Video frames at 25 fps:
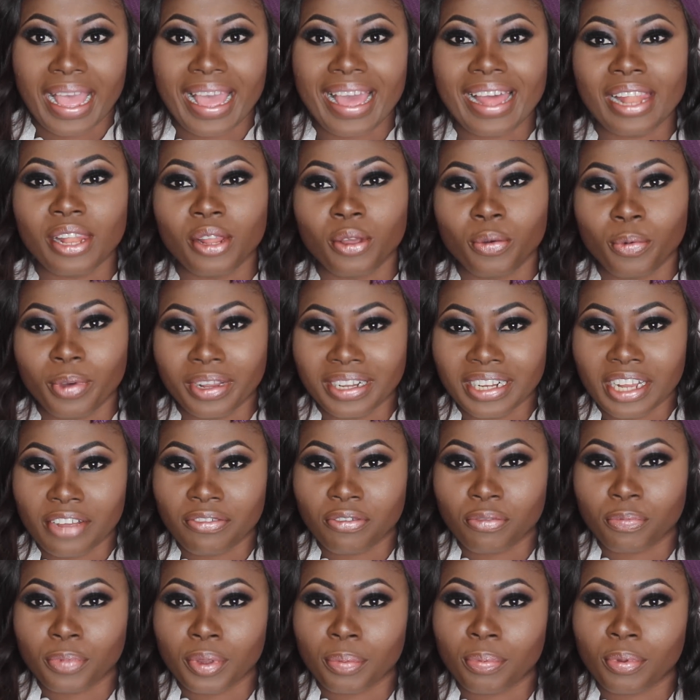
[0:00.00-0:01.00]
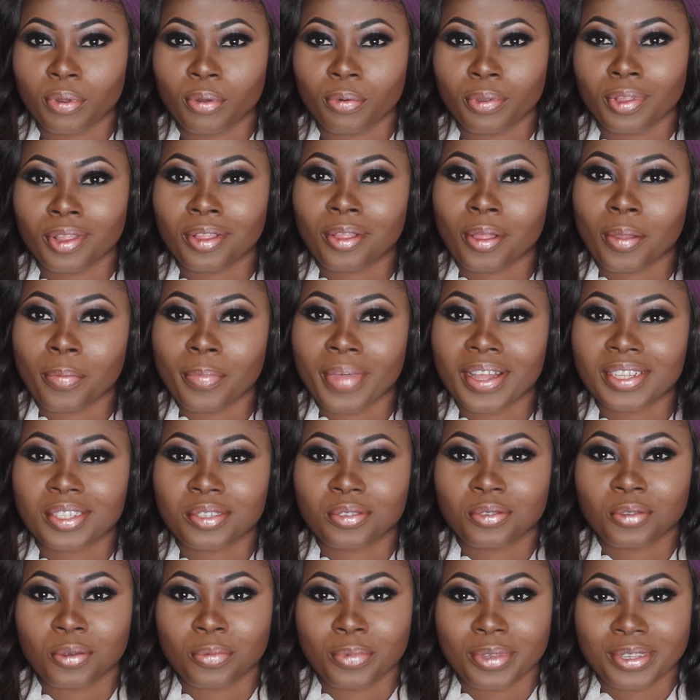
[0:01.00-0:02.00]
Hello wonderful people, welcome back
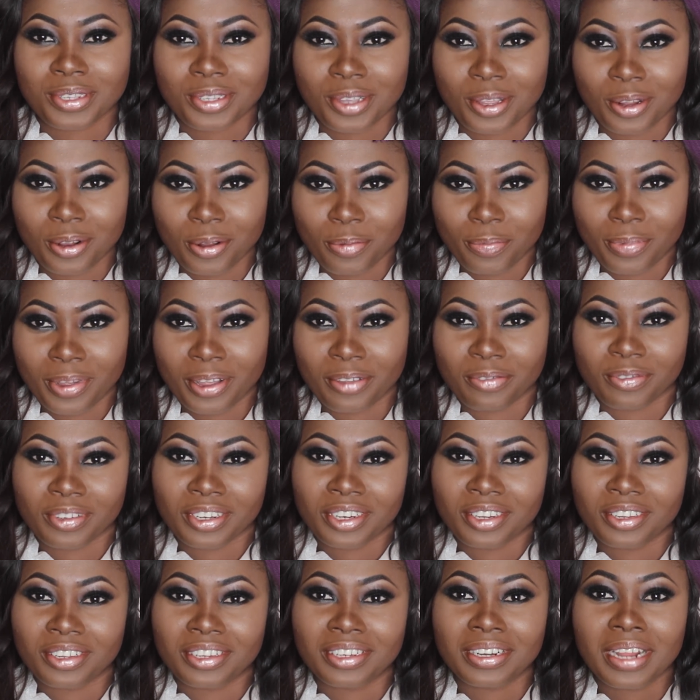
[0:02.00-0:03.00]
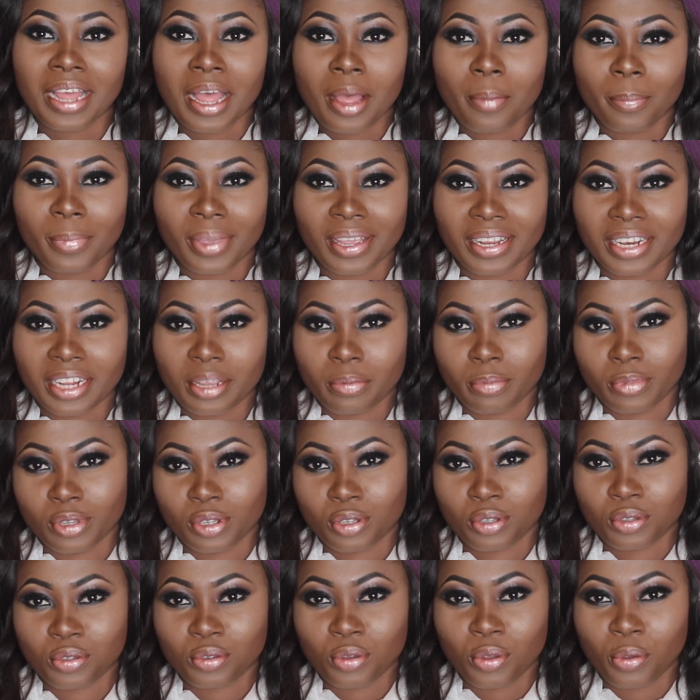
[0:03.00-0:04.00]
to tomiscolourpavilion. My name
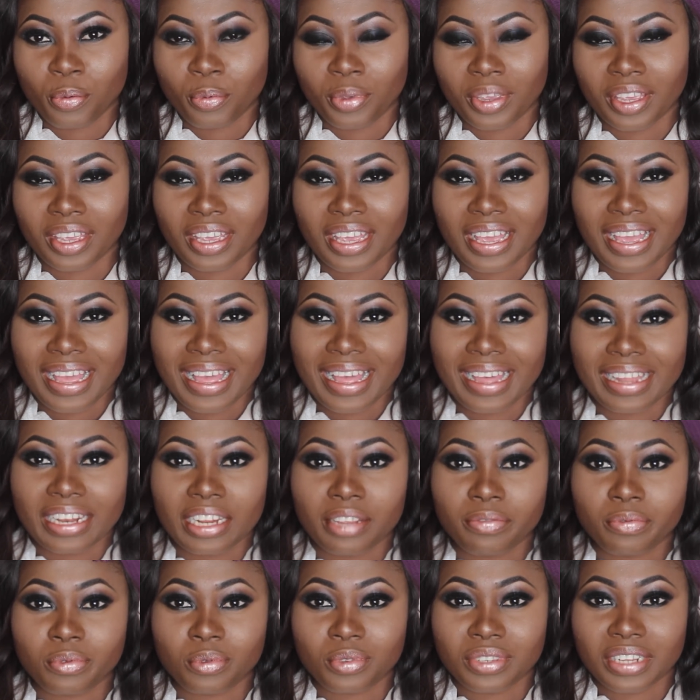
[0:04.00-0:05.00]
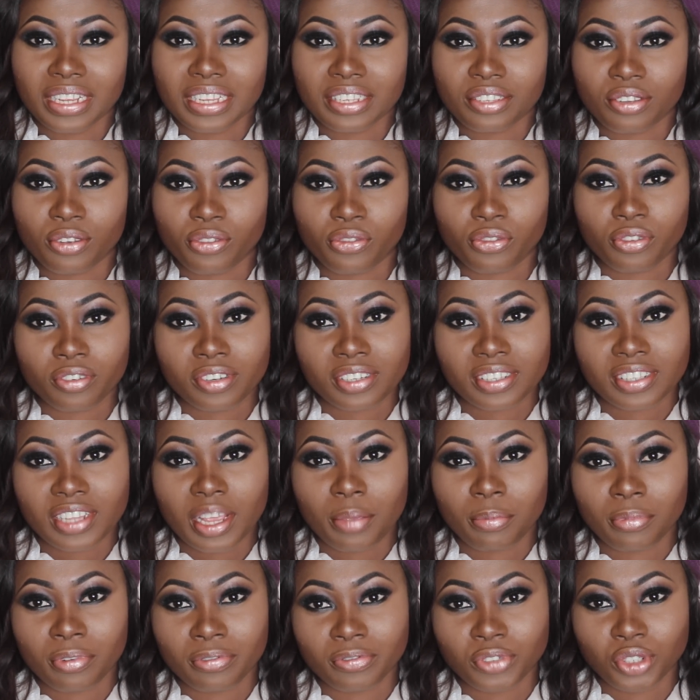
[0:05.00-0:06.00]
is Tommy, and if today is your first
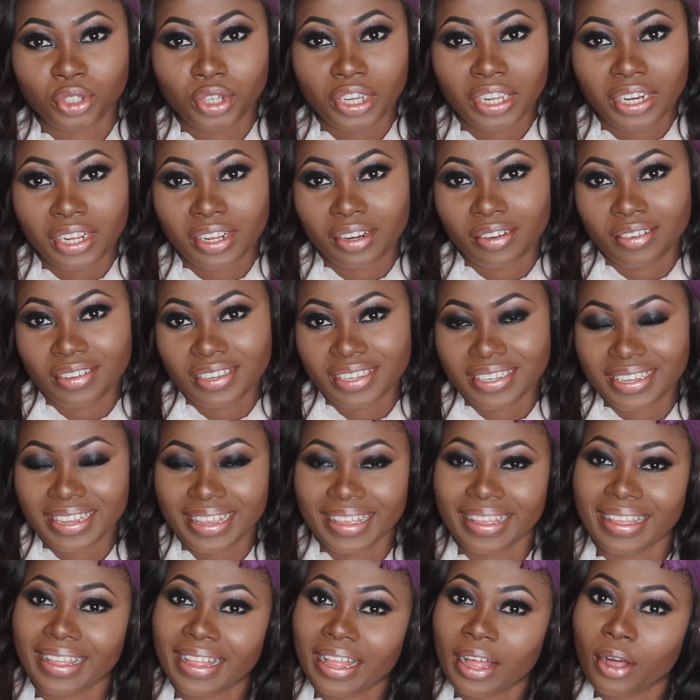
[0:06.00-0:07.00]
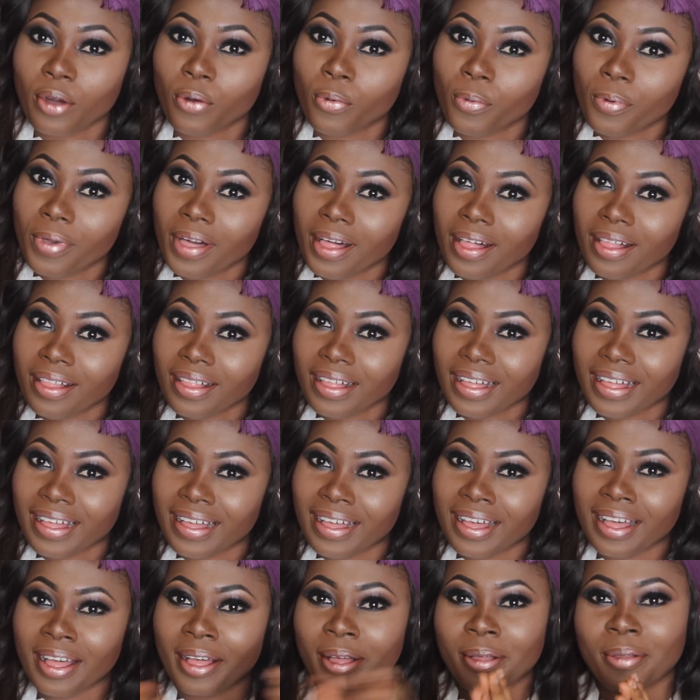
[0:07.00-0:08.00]
time of joining us here,
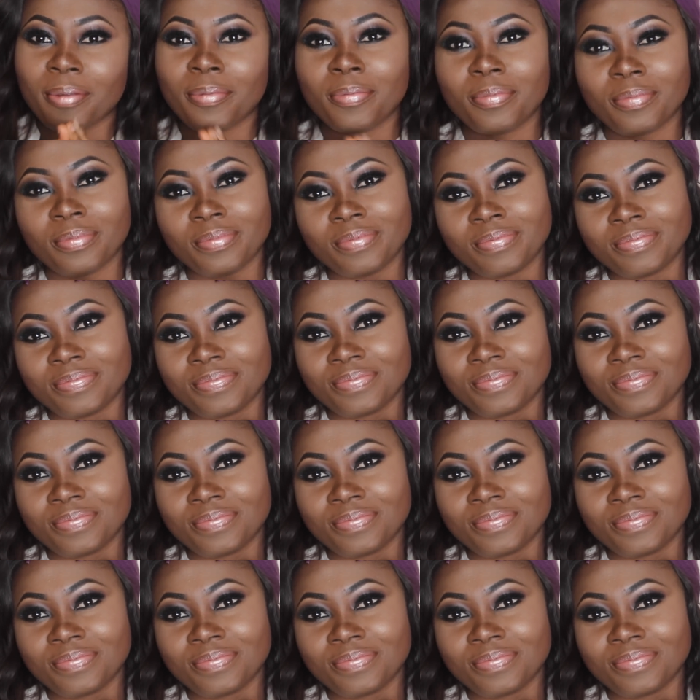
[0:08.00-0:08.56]
welcome.